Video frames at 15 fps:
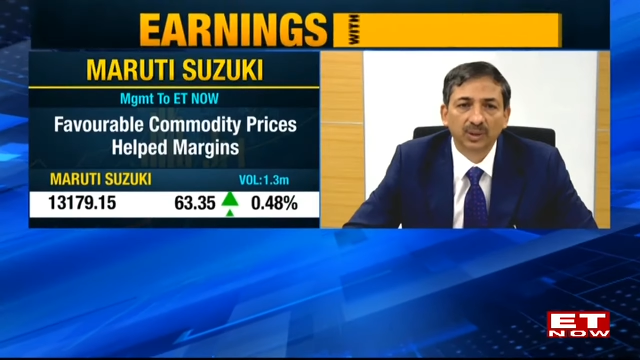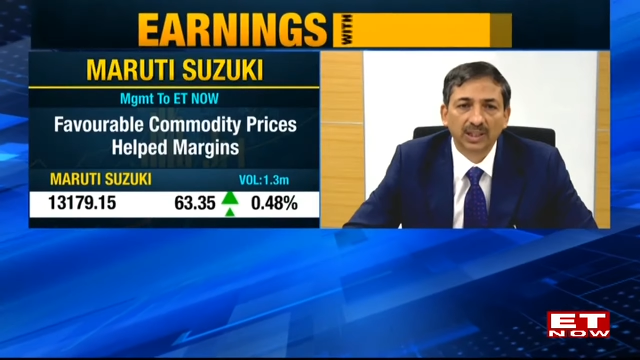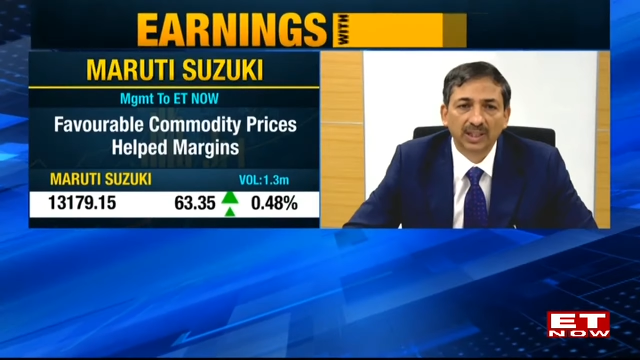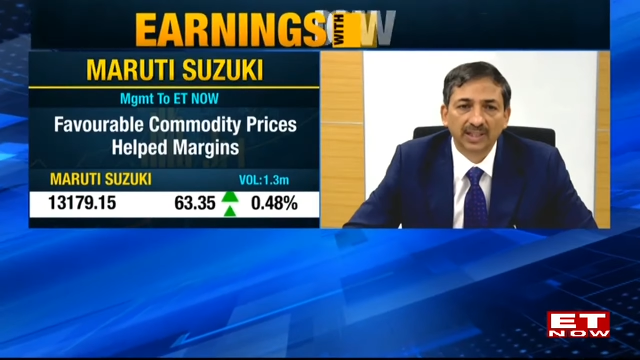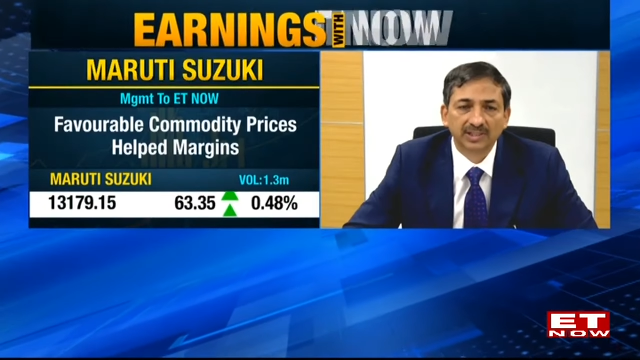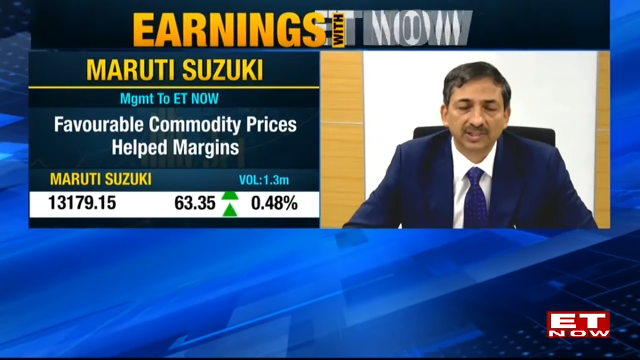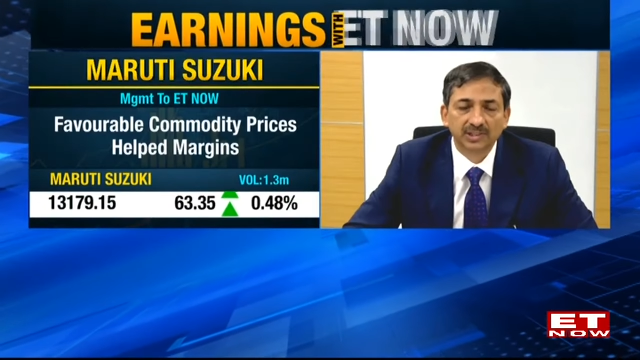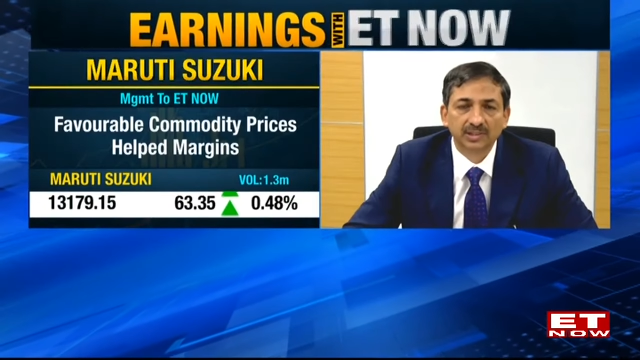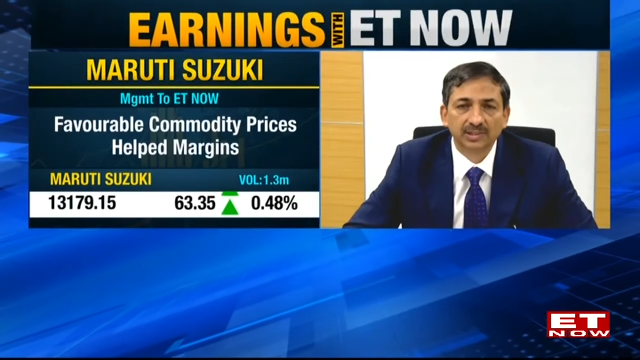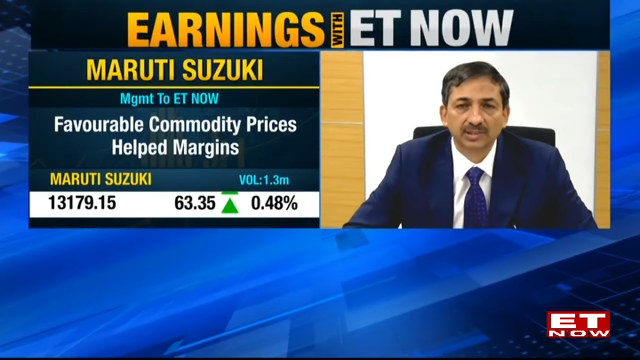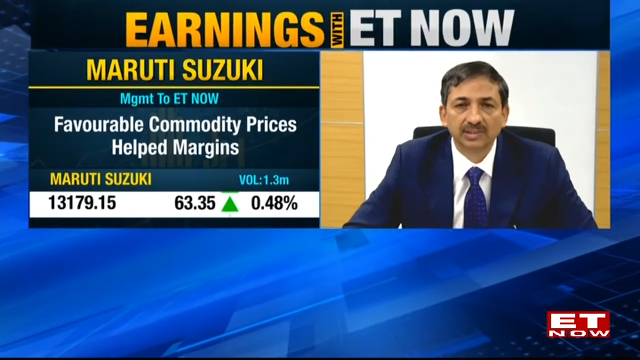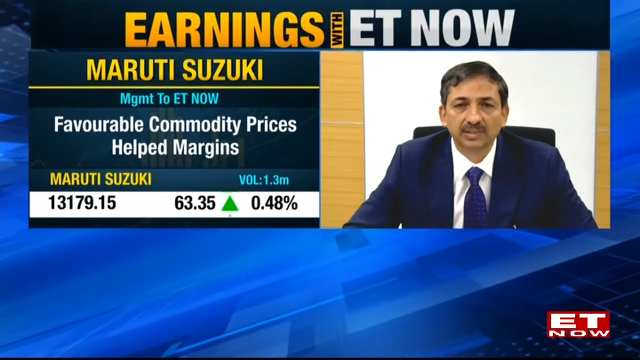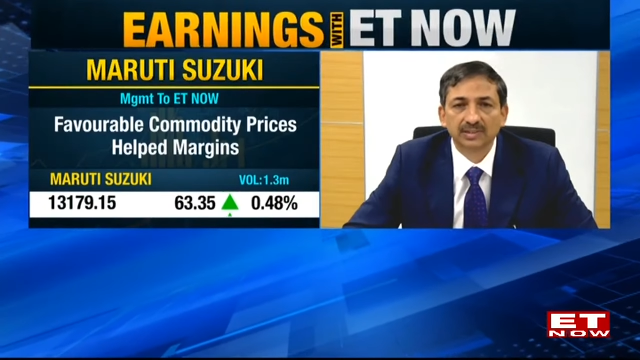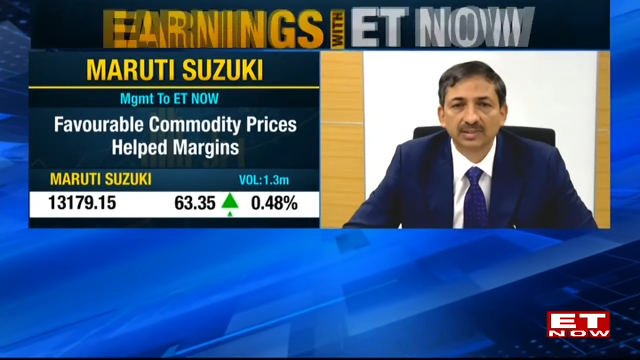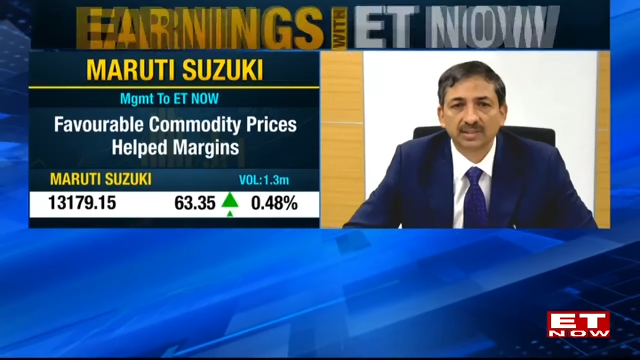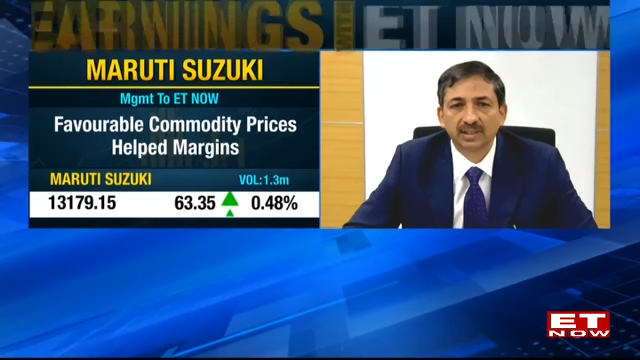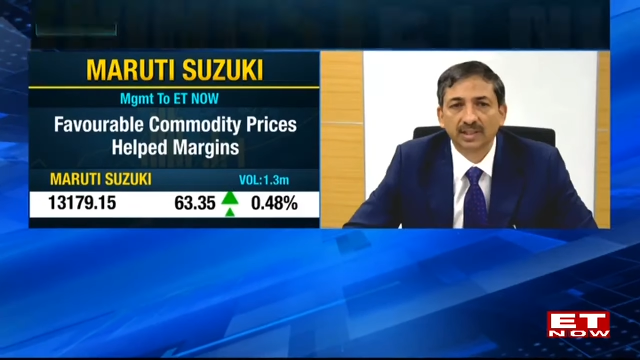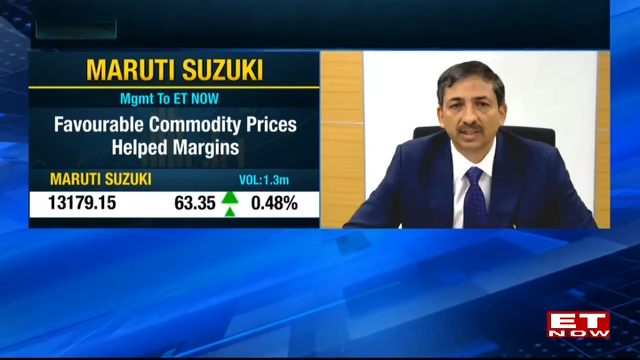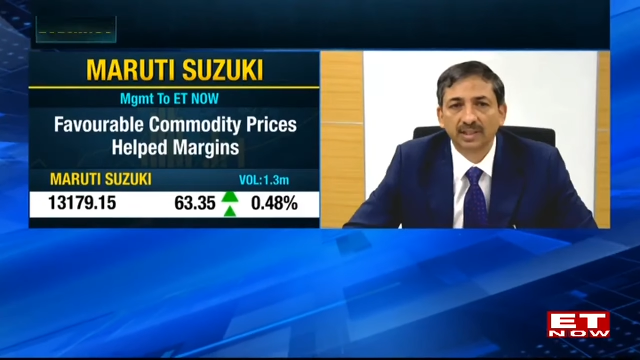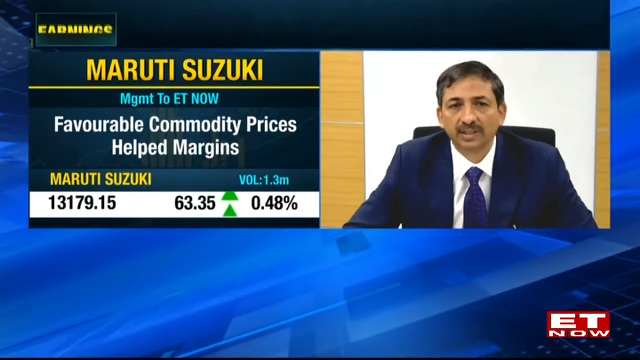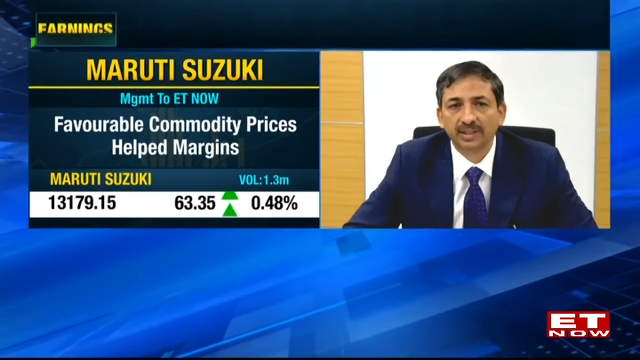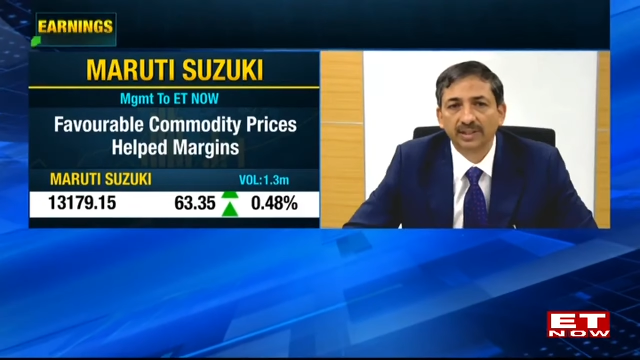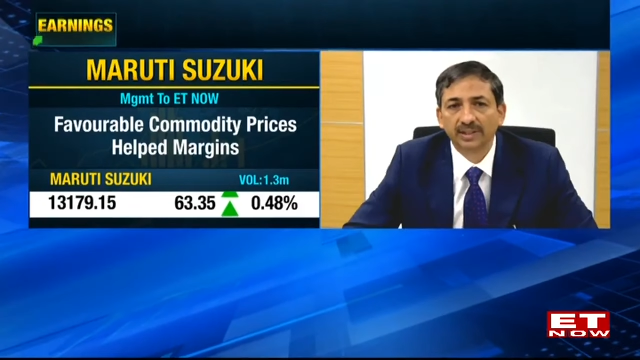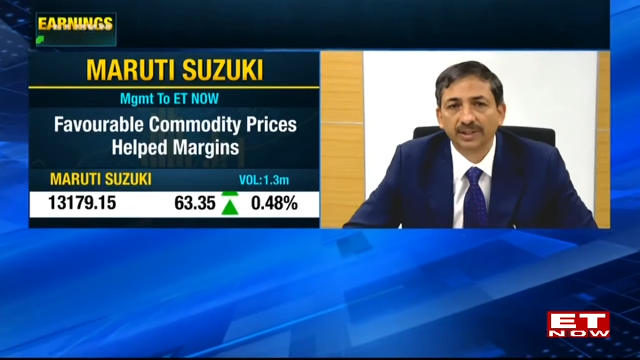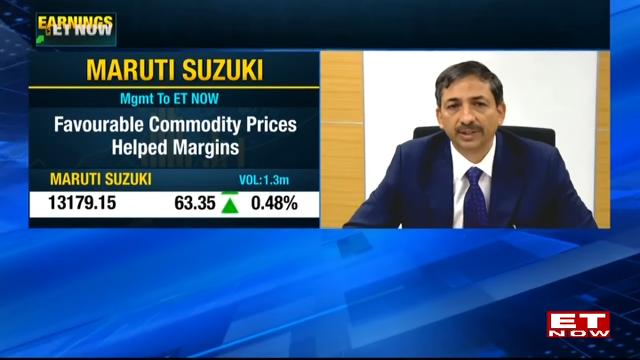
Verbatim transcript: elections and